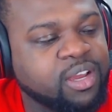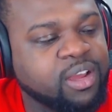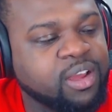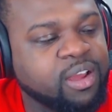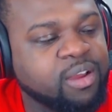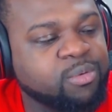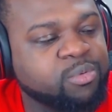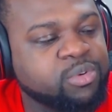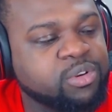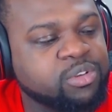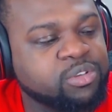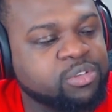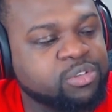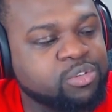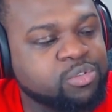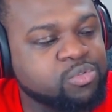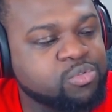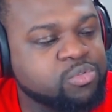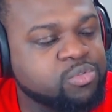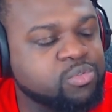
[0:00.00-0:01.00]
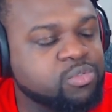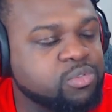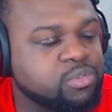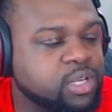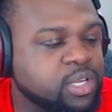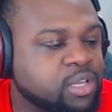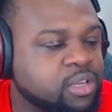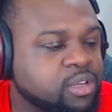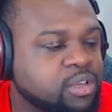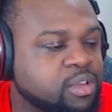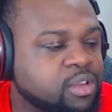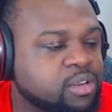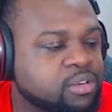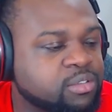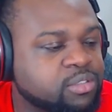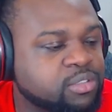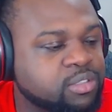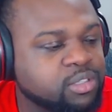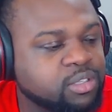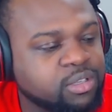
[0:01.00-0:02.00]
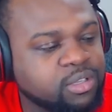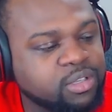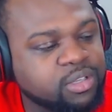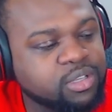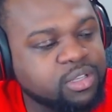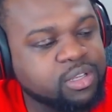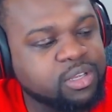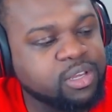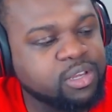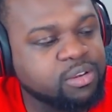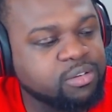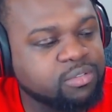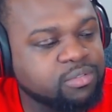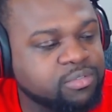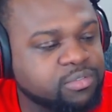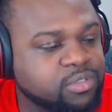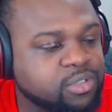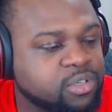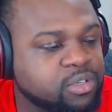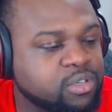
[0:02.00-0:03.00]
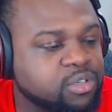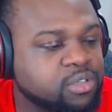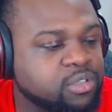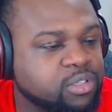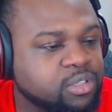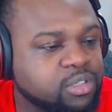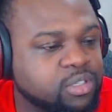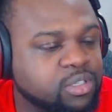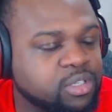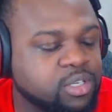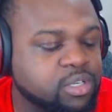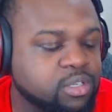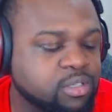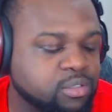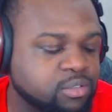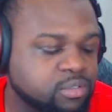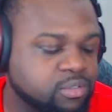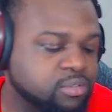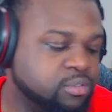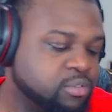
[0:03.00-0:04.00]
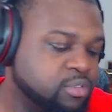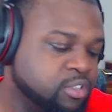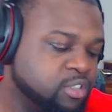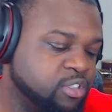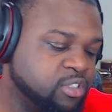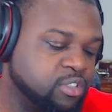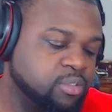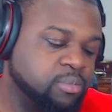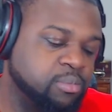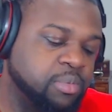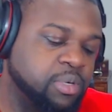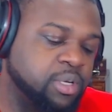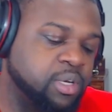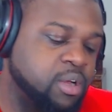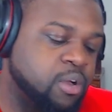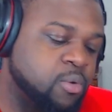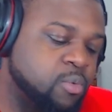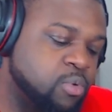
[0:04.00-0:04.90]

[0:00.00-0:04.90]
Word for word: I would do anything for love, but I